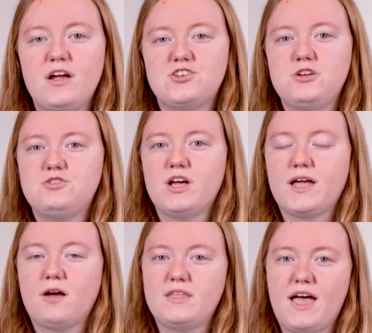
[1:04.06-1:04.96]
make sure you check
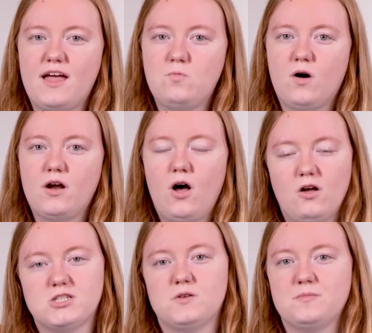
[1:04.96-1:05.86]
out the N1
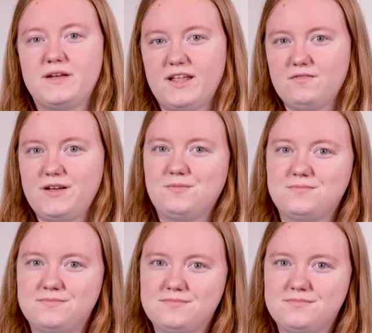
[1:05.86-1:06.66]
also from KiloView.